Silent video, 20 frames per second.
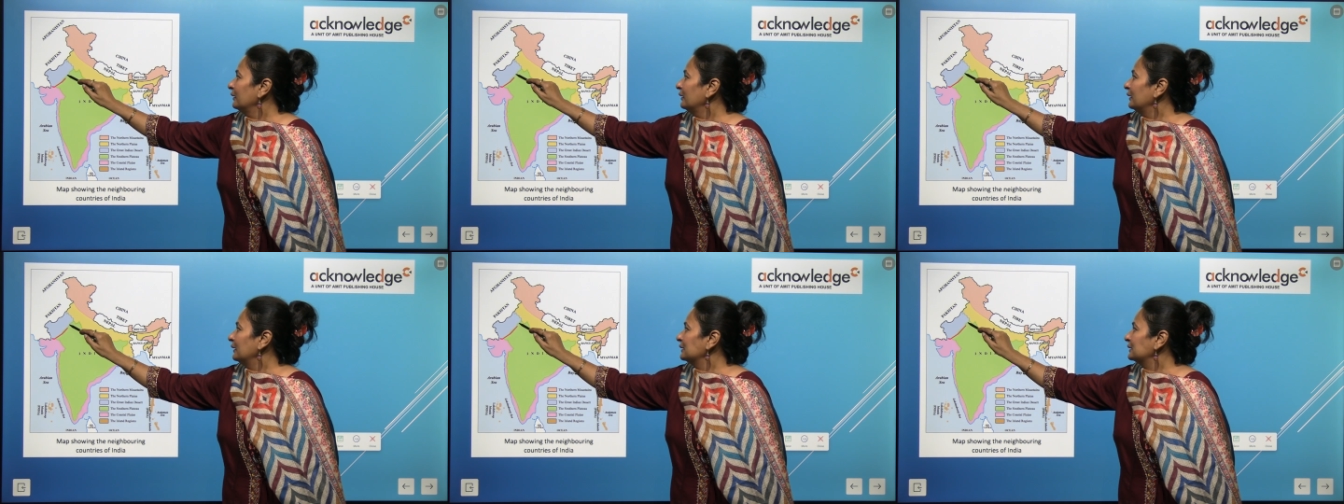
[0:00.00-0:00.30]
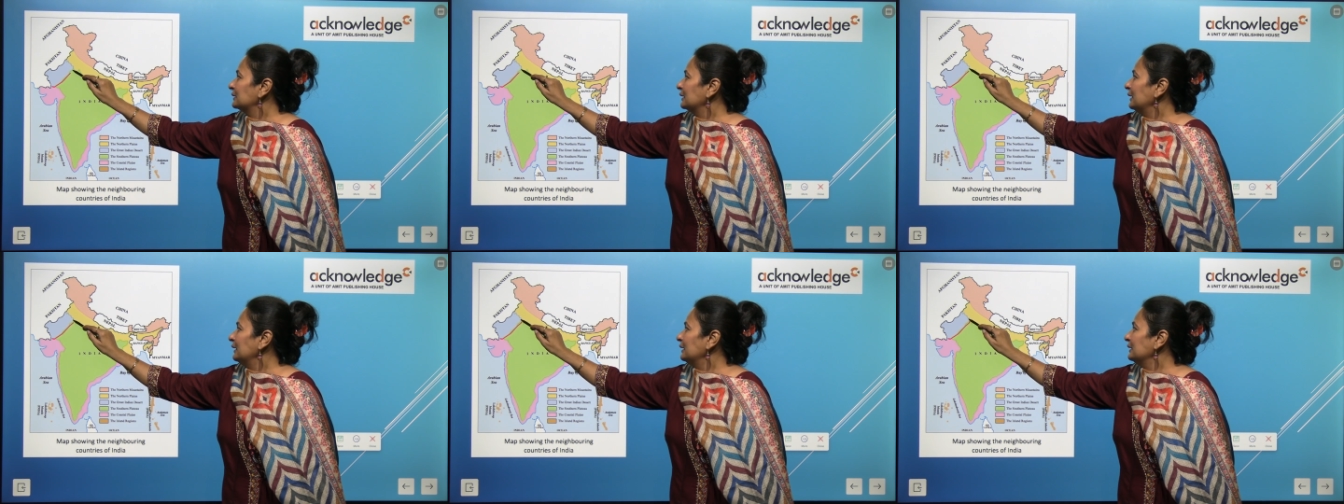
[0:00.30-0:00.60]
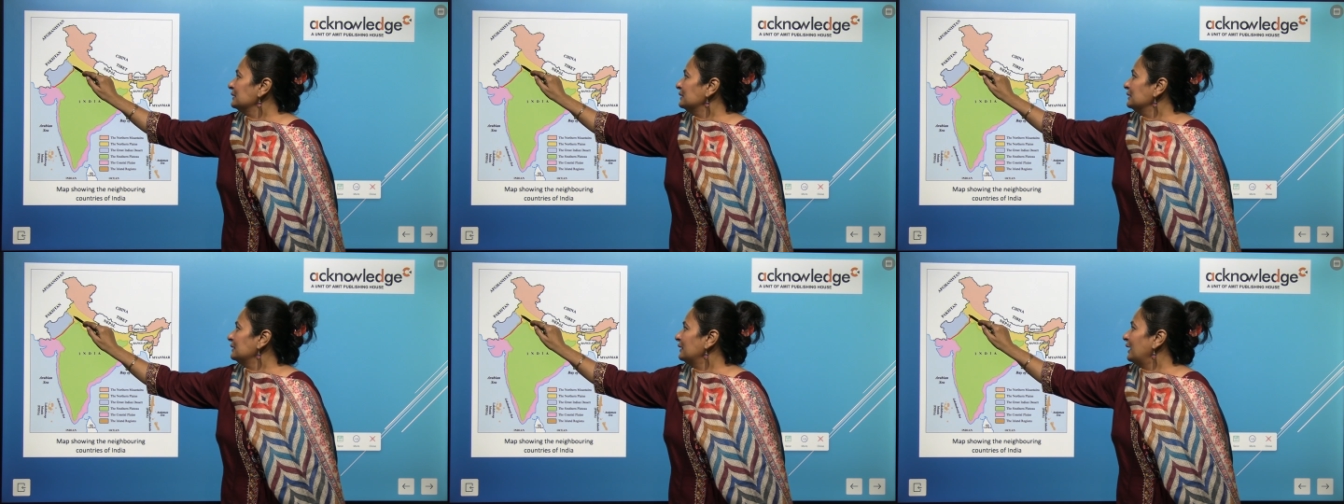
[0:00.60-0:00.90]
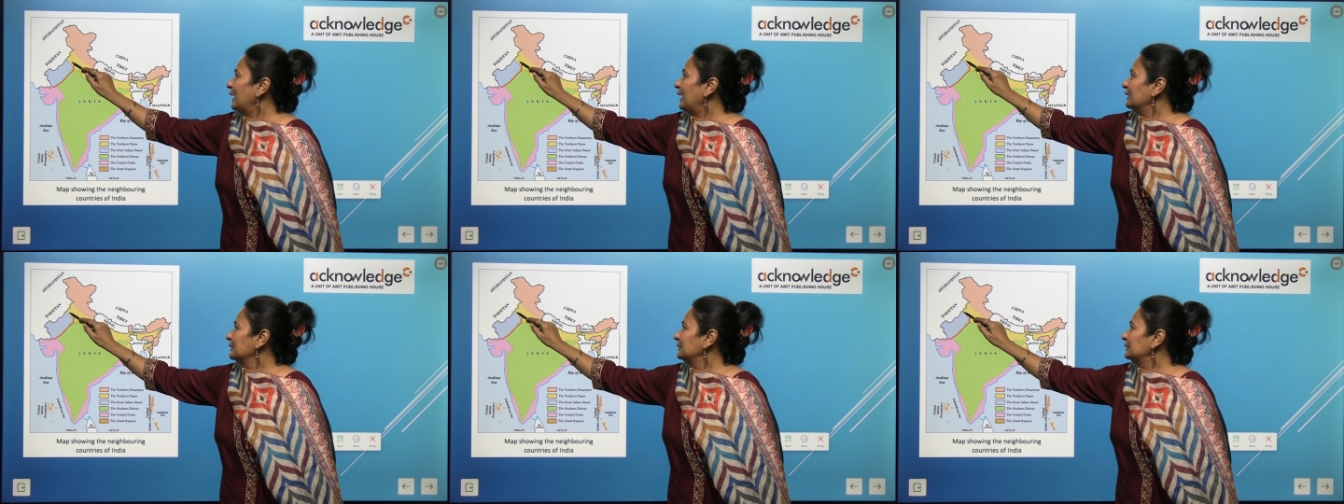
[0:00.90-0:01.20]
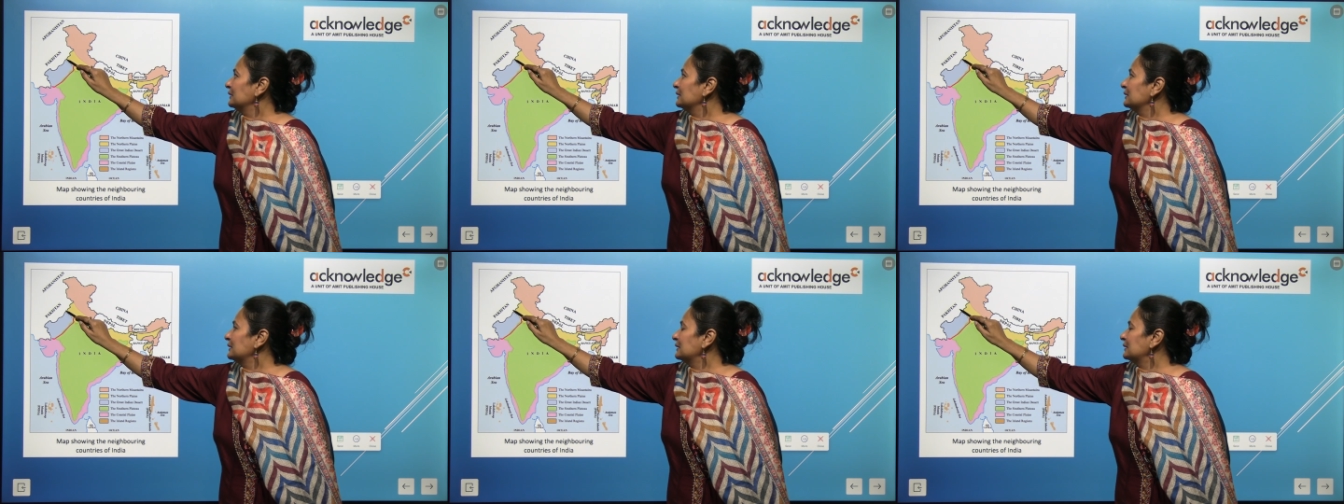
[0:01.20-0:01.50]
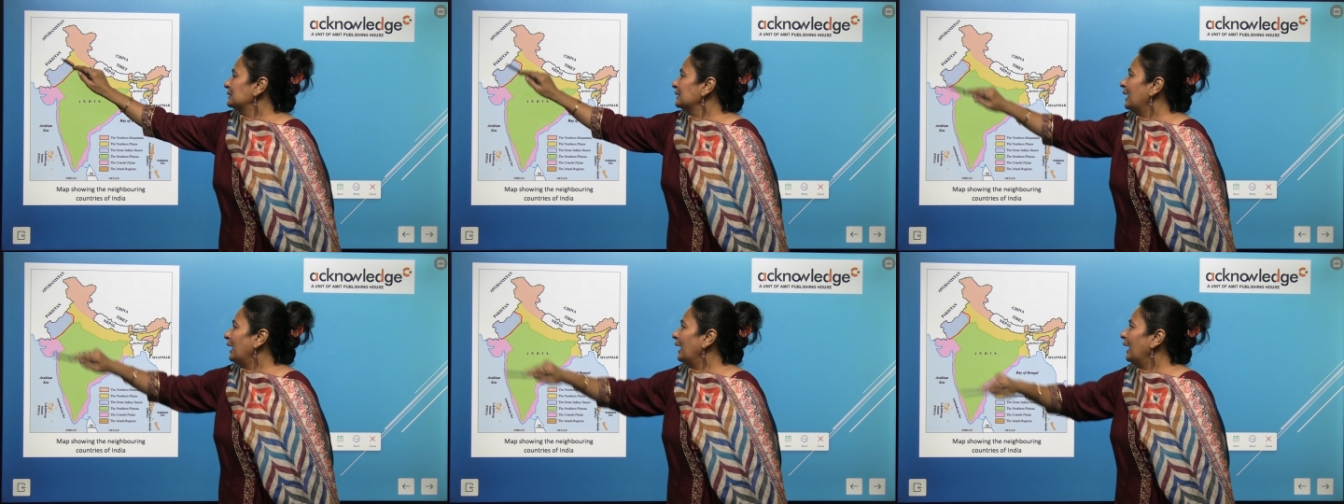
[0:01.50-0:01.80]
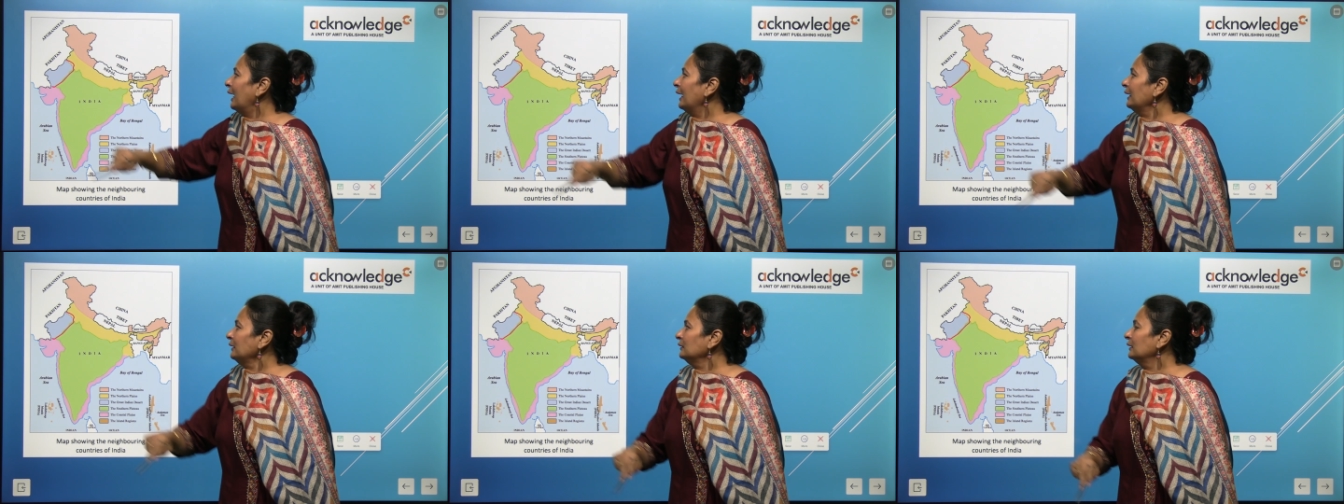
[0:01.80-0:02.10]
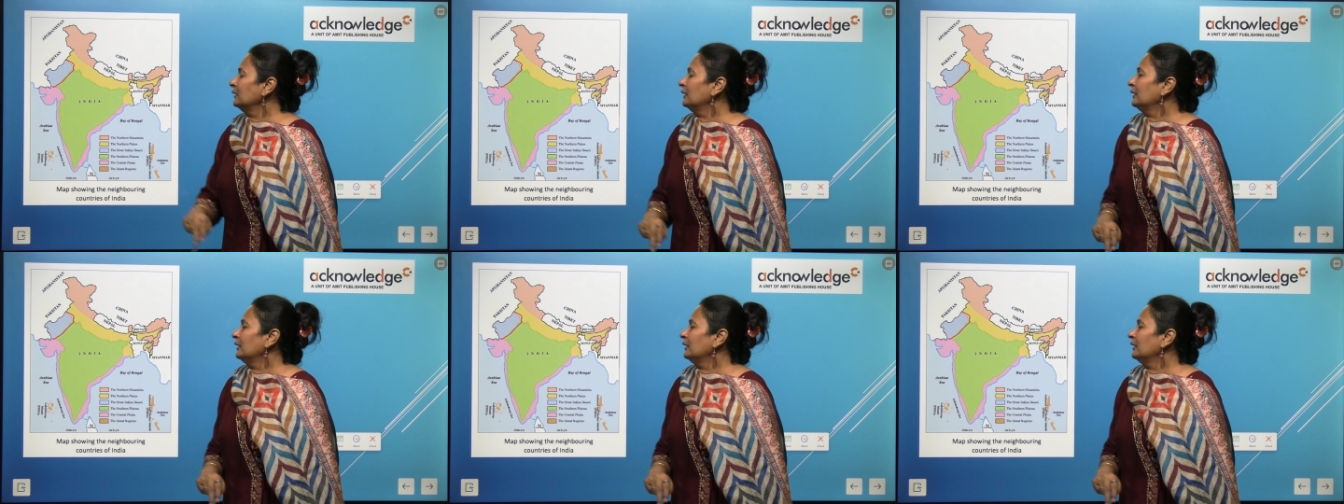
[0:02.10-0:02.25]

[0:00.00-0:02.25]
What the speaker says: This is the Rajasthan,